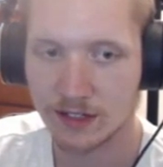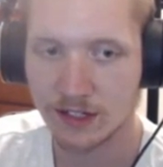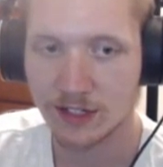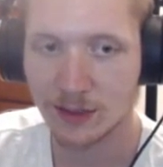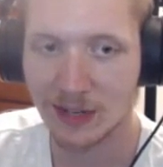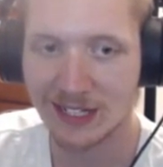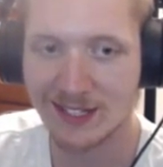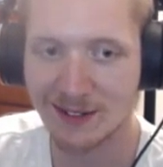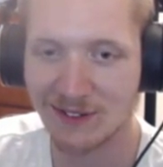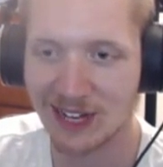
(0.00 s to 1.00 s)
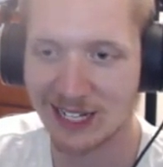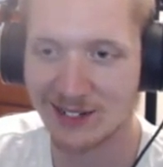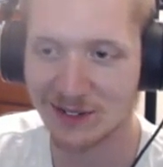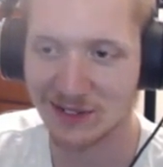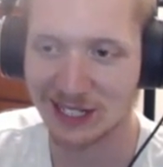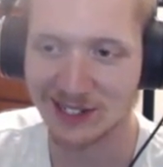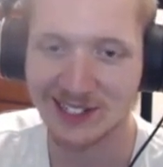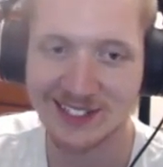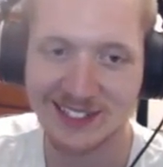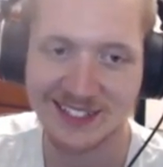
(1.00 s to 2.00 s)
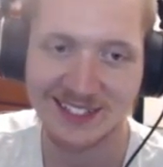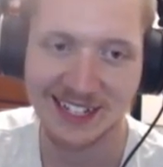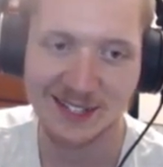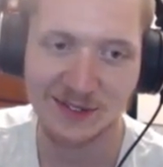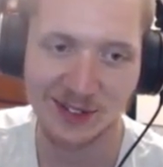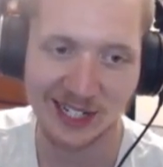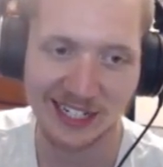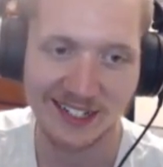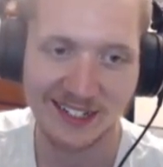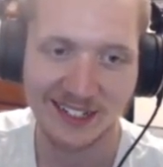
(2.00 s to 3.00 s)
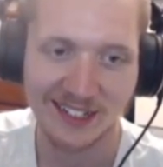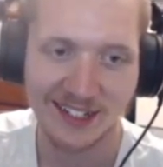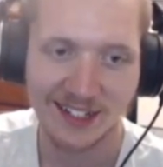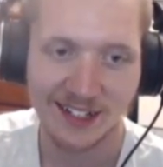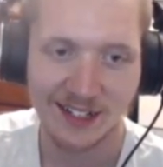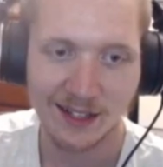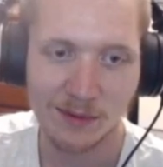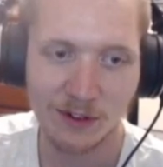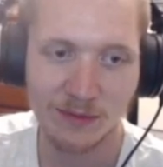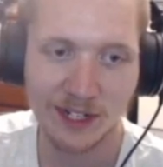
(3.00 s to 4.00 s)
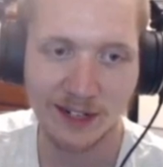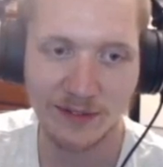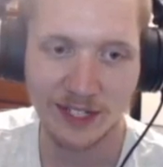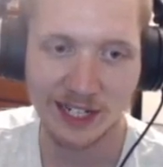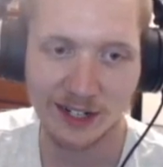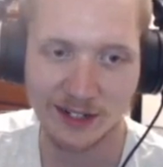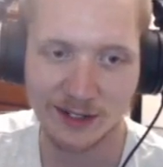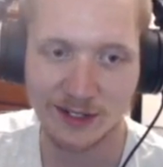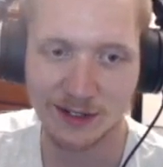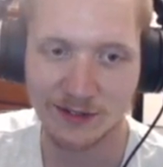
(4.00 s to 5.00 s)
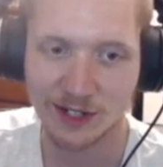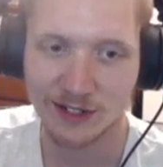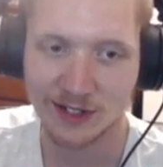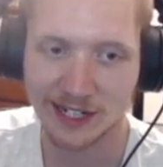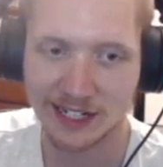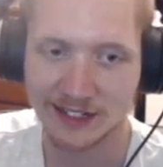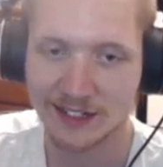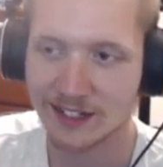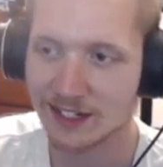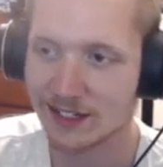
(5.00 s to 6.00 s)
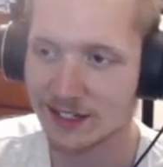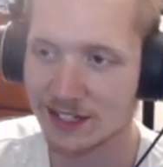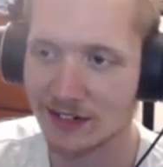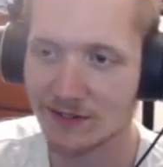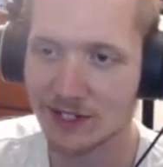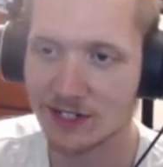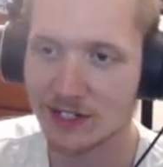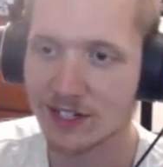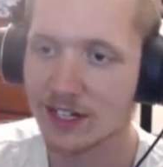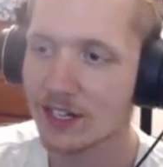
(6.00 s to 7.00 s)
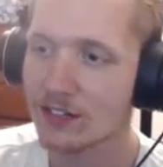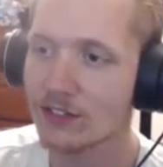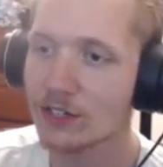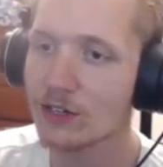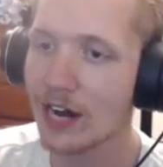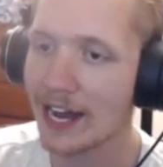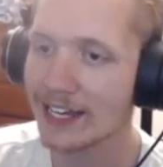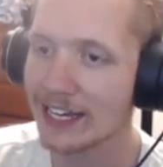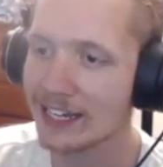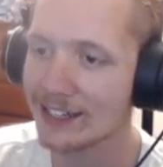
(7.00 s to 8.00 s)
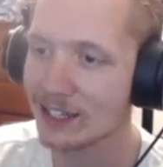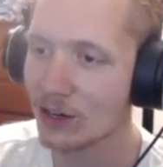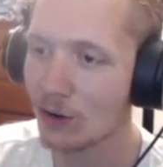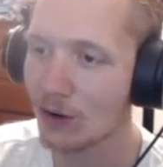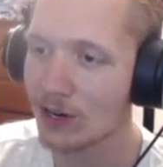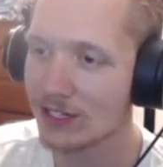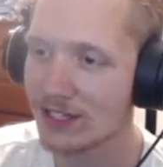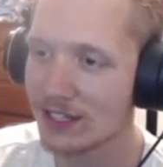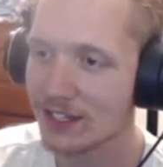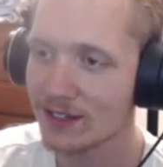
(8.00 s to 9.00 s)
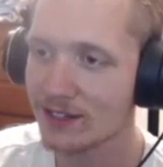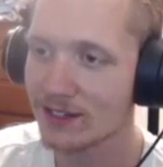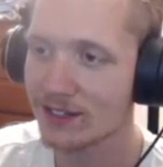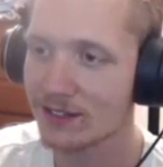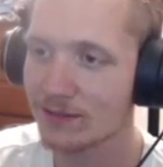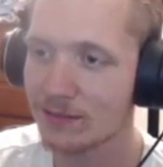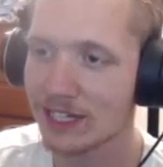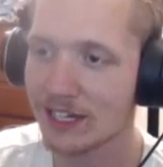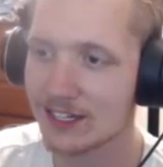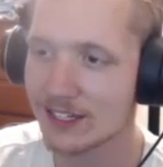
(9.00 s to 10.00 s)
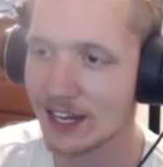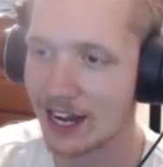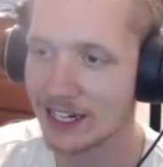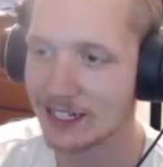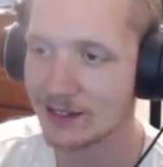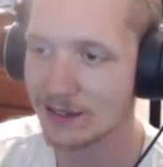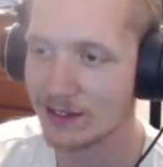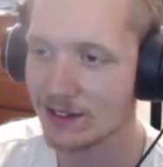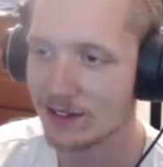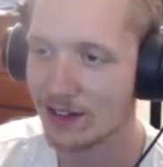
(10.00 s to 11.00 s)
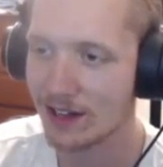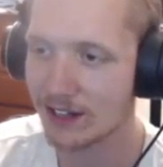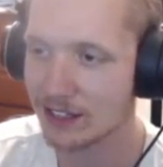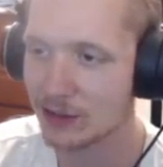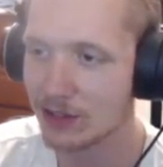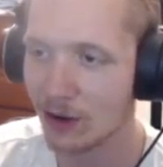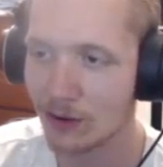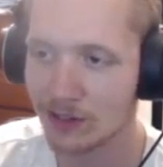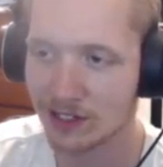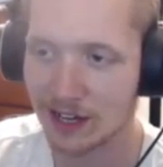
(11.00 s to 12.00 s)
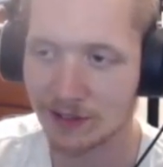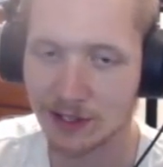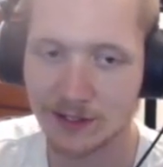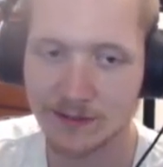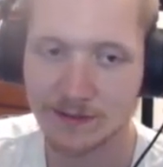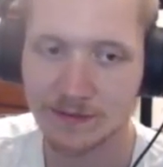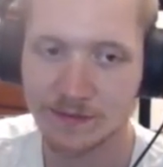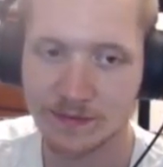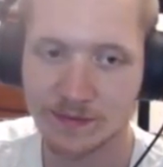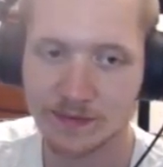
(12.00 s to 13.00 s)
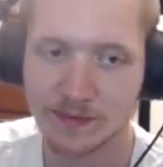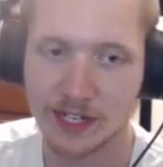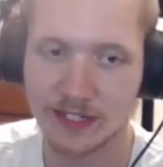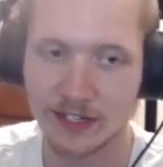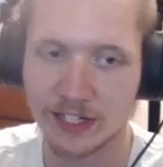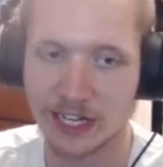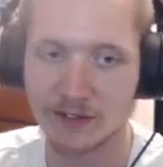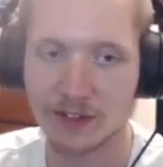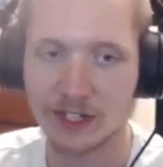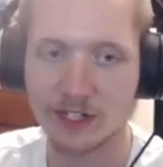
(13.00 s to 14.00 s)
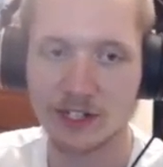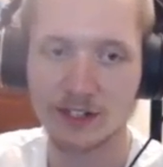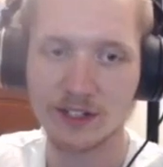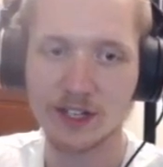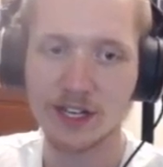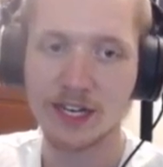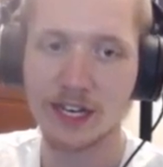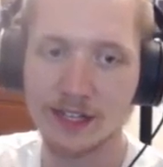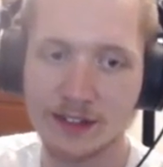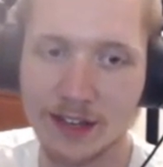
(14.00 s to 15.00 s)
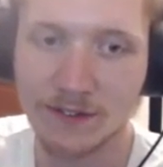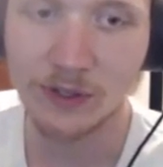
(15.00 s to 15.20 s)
So when's the face reveal? That's funny. The movement of this character is so frustrating. It's a sandfish. Dude, I can't get the cords because I need you to hold the lever. It's a sandfish. If